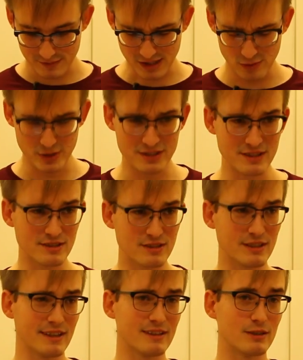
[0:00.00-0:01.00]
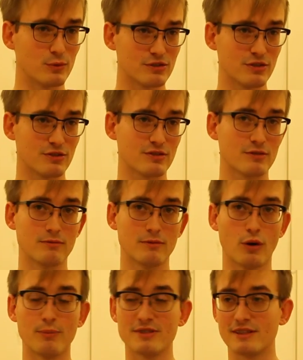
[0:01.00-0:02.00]
which incidentally was just
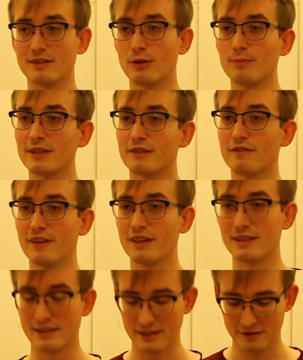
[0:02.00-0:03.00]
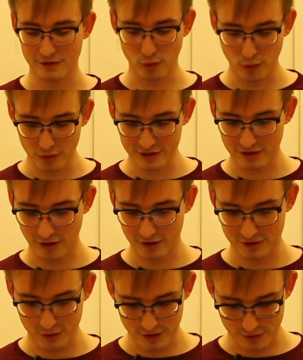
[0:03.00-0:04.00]
obviously a complete fig leaf. All the
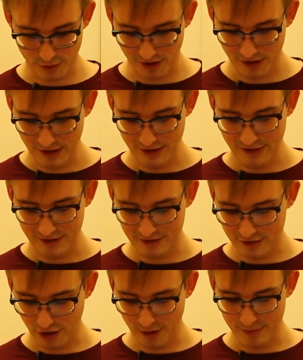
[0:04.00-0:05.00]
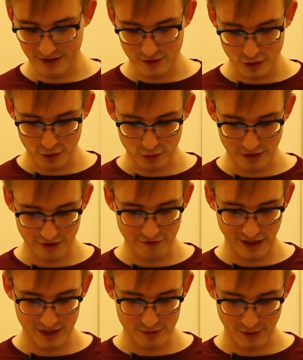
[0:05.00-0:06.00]
countries were determined to
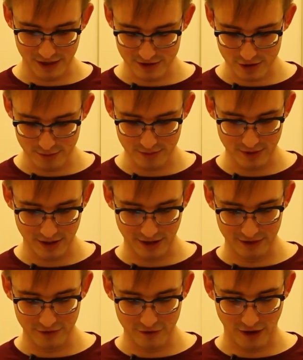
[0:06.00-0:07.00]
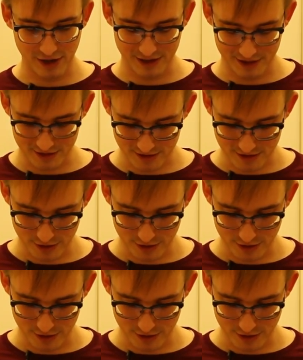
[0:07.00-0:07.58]
invade Belgium and violate its